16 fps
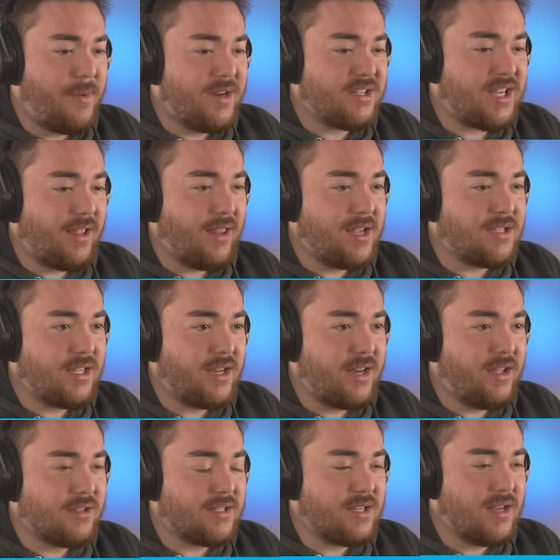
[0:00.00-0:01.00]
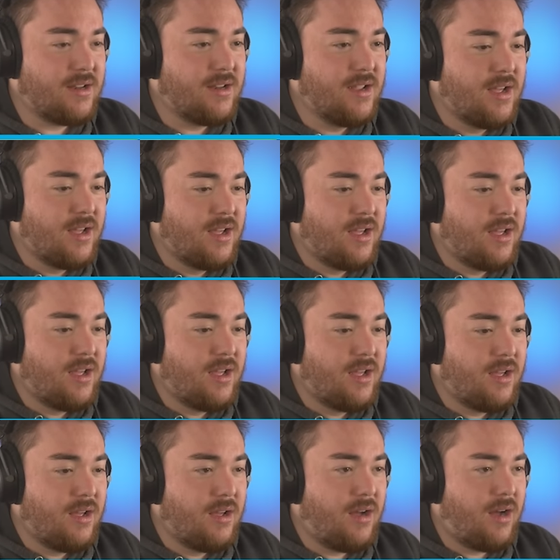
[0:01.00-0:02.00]
I'm gonna say Leslie Nielsen.
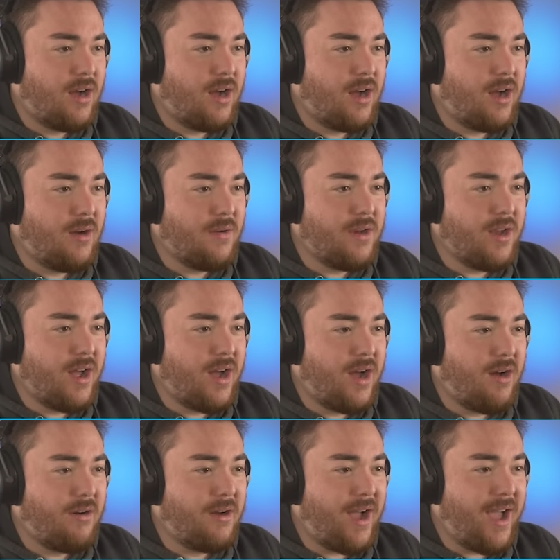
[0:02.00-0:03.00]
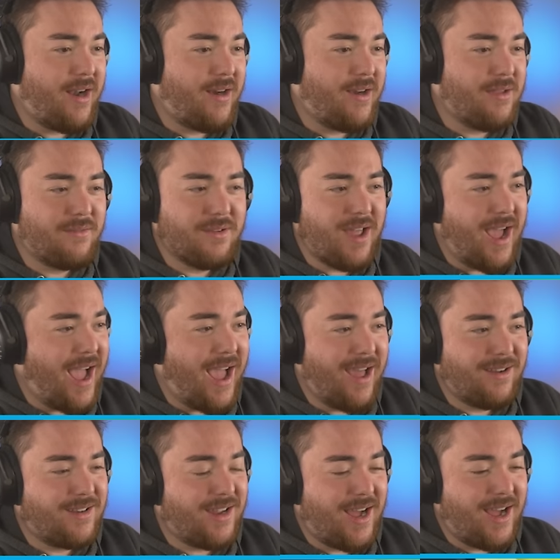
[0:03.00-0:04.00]
Big. Oh, oof. Oh no, I don't even.
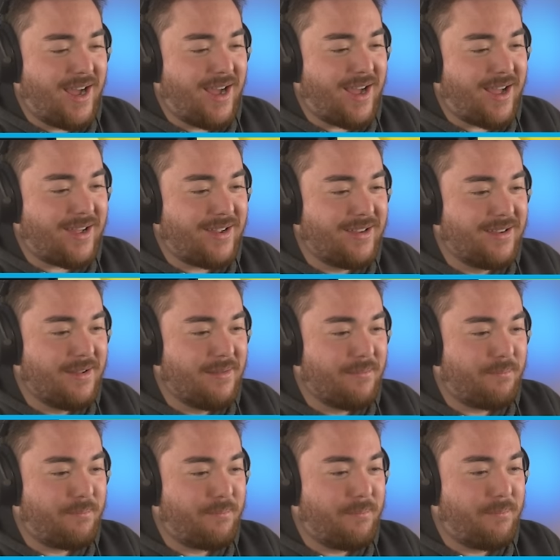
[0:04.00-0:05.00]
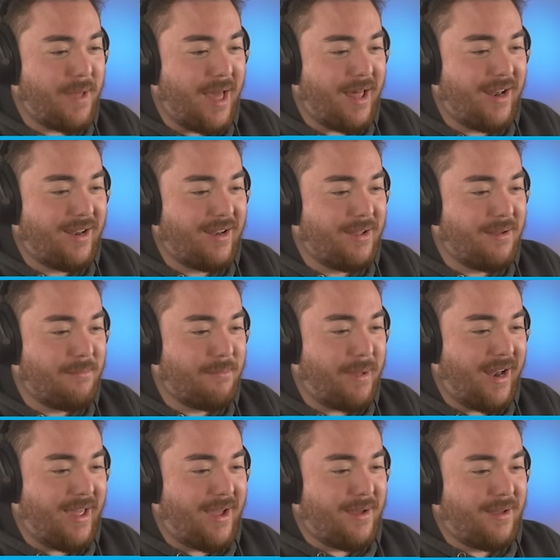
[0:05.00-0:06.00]
I, uh, Bell,
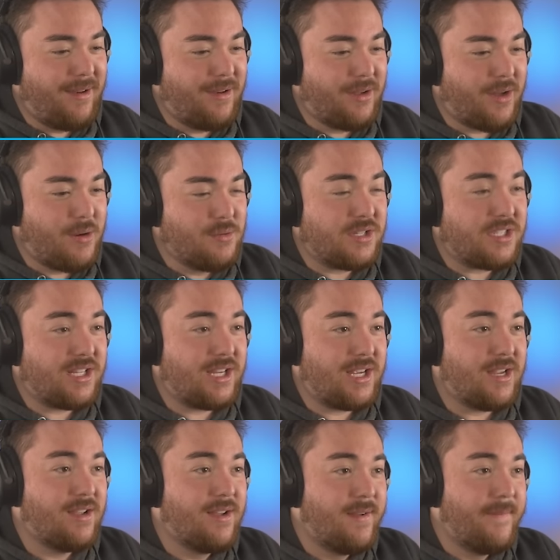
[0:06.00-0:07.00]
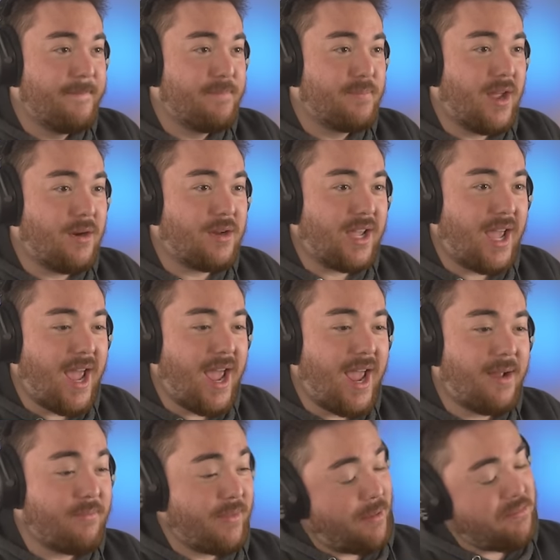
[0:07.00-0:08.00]
Bela Lugosi.
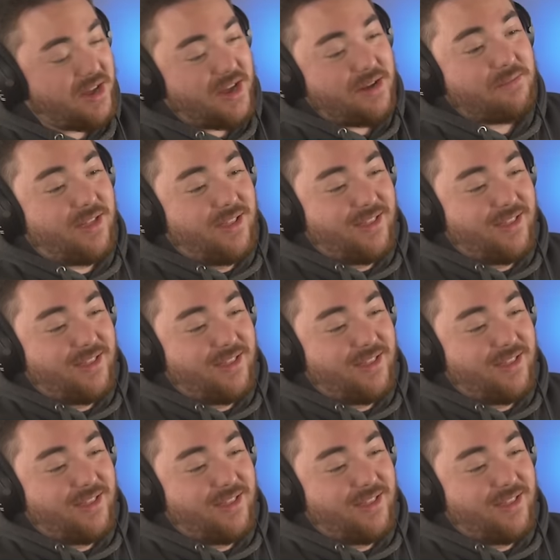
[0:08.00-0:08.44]
Okay, I mean